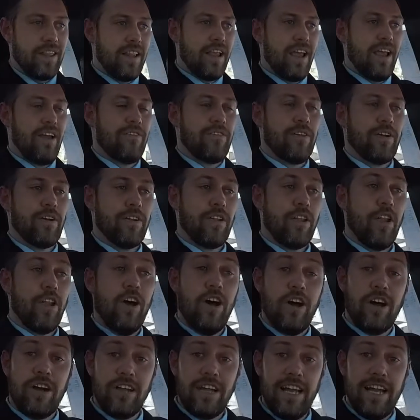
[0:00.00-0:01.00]
if you're
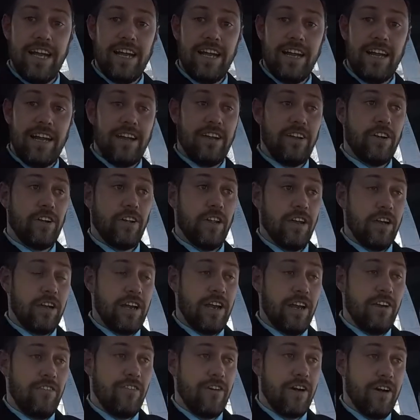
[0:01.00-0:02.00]
long-legged and you're
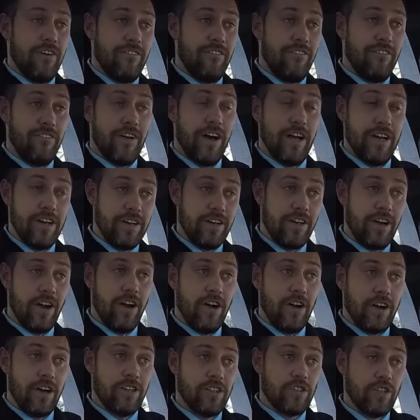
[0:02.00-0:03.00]
looking for a fun
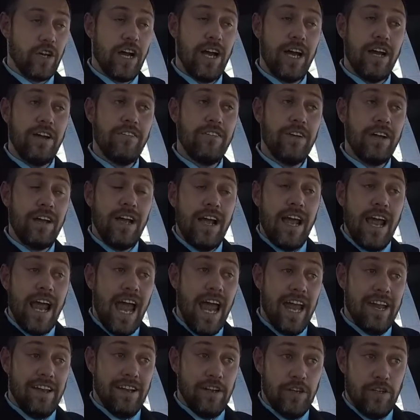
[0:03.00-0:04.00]
car to drive
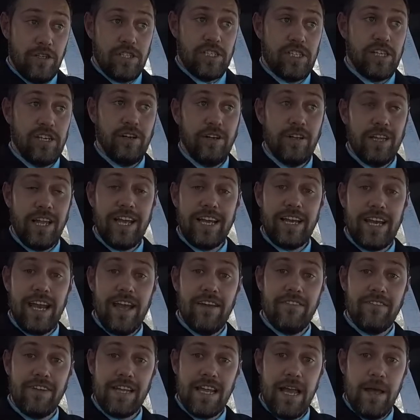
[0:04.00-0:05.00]
and you still like
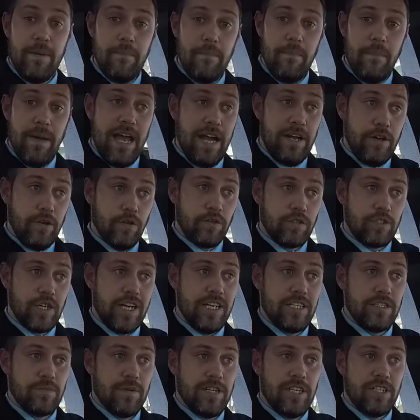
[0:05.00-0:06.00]
having that manual
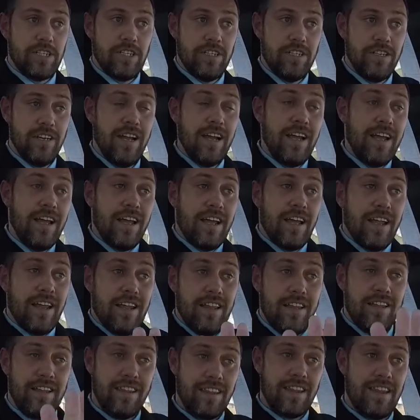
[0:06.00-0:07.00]
transmission,
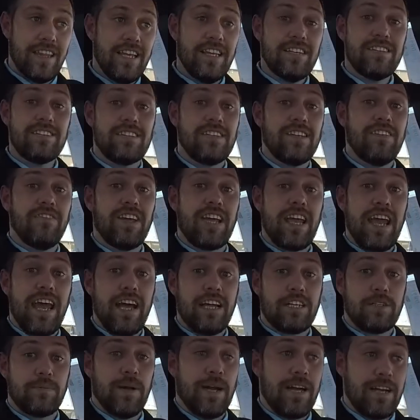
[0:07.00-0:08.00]
this Civic
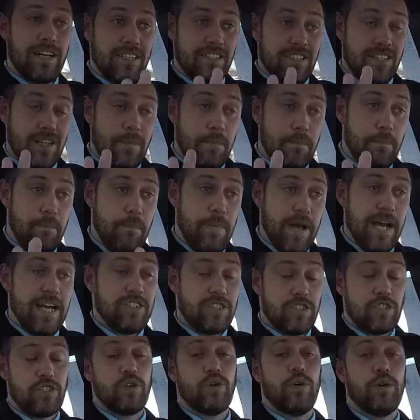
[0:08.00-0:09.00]
hatchback is the
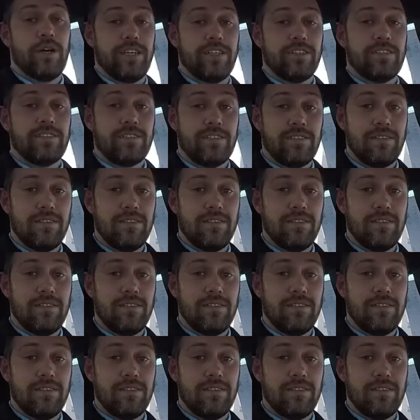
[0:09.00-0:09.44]
best choice.